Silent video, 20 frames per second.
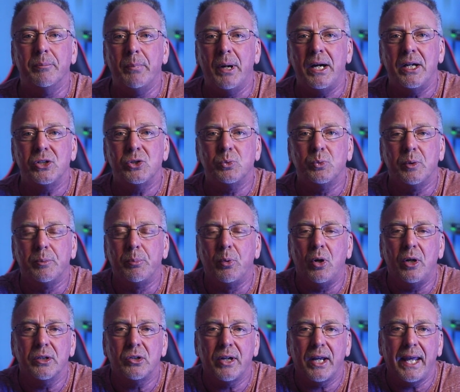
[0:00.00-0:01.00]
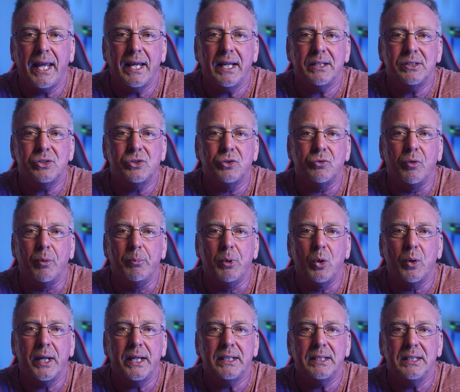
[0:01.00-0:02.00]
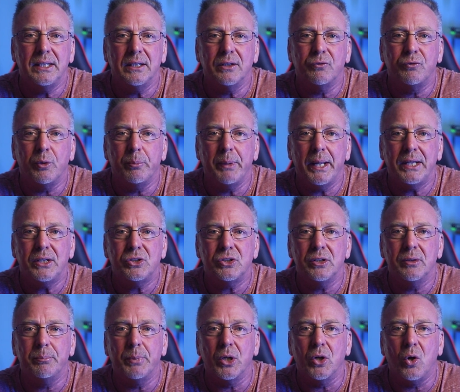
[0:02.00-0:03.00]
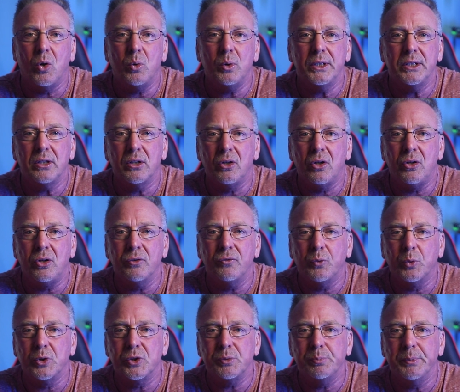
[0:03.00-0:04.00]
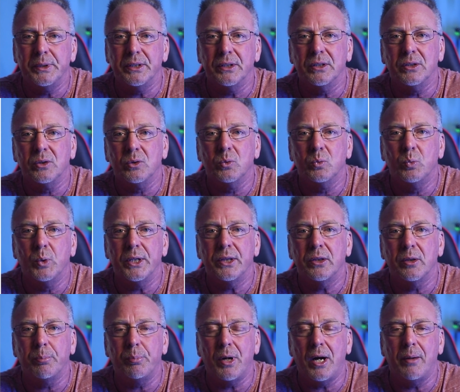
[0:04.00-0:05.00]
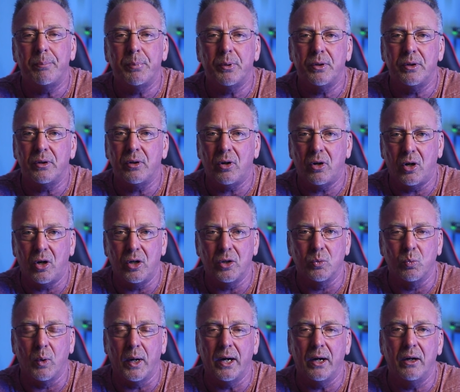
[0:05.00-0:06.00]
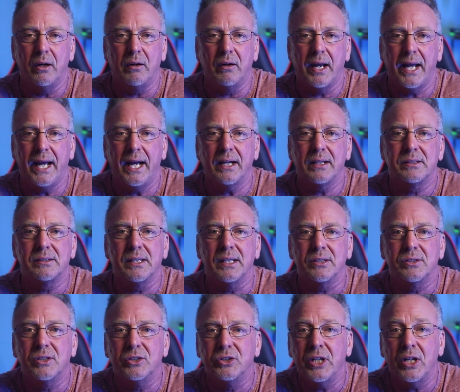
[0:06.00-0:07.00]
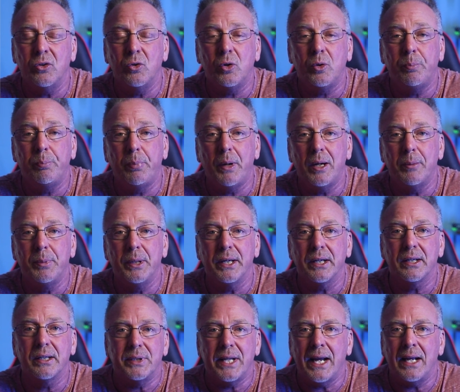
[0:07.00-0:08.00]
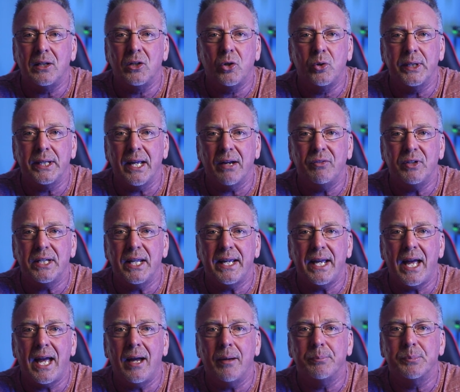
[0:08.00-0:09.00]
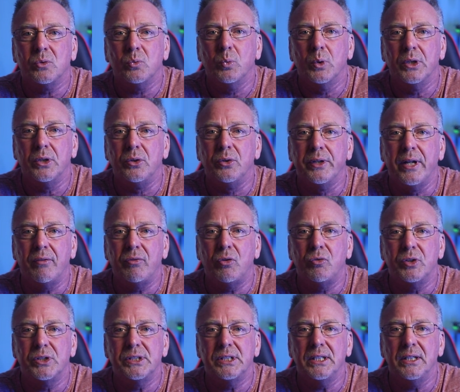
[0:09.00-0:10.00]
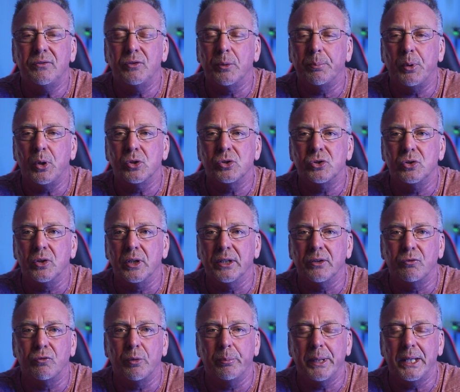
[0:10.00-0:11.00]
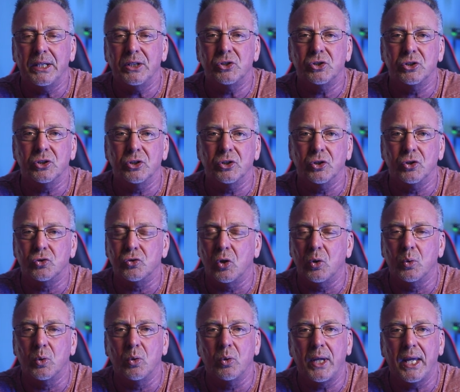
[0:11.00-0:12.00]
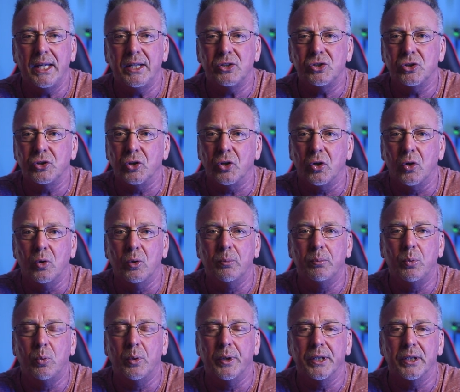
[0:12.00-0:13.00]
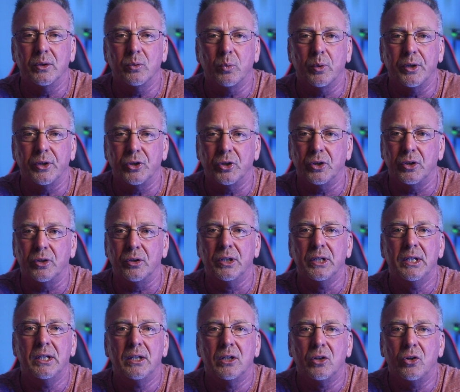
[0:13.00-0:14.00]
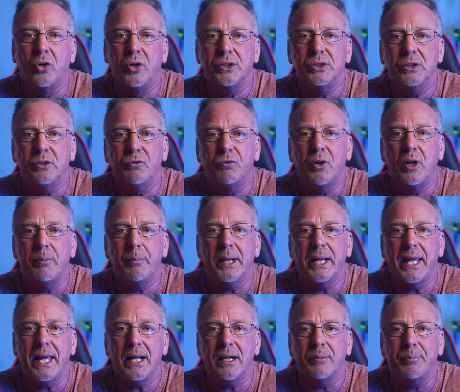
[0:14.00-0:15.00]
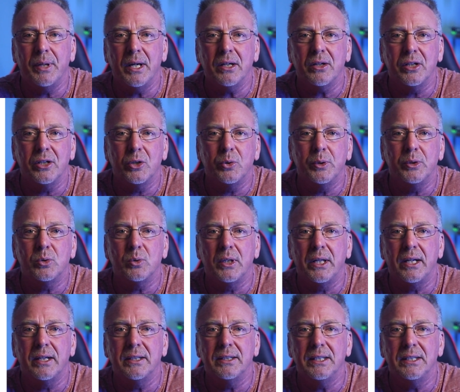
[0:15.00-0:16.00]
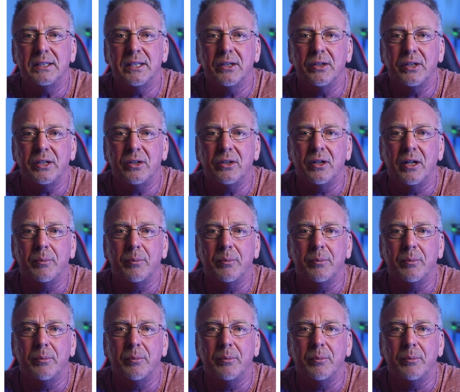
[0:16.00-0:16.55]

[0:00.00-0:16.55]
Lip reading: The module will broadcast your remote ID information, but only to law enforcement with the proper hardware access. The general public downloading everyday apps will never receive your personal information, your drone location, your home point, where you're launching from. Again, I'm not going to go into a lot of detail here.